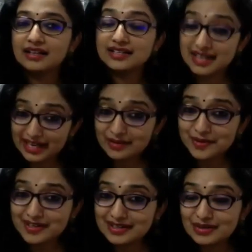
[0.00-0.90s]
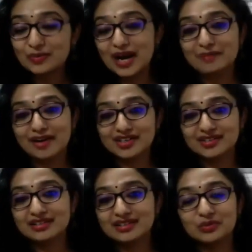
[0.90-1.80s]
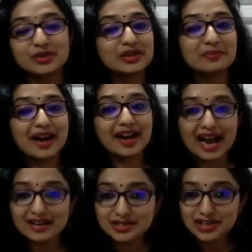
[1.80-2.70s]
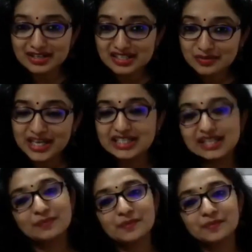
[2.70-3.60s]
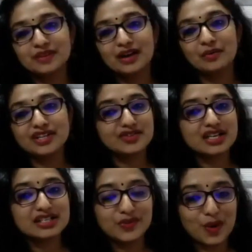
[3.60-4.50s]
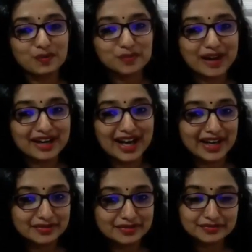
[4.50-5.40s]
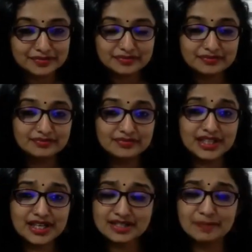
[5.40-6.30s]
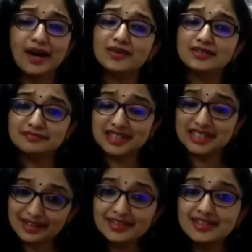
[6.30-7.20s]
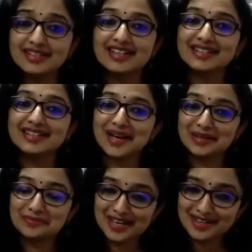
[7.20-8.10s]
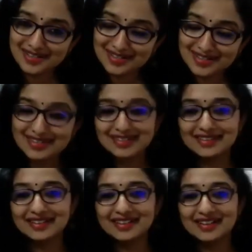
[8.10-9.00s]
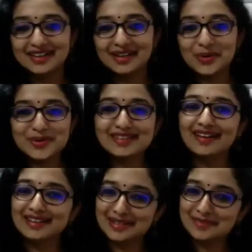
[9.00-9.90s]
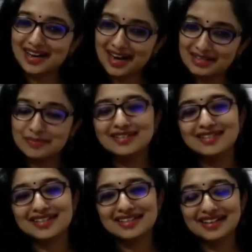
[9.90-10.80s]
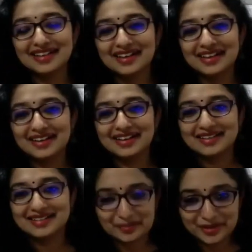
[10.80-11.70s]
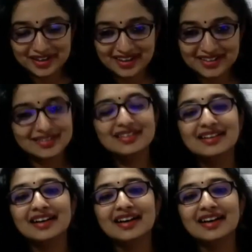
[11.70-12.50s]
the second person whom I mentioned, with whom I had a chance meeting, which transformed my life, is about another CET alumnus, who's currently my husband, Shabrinathan.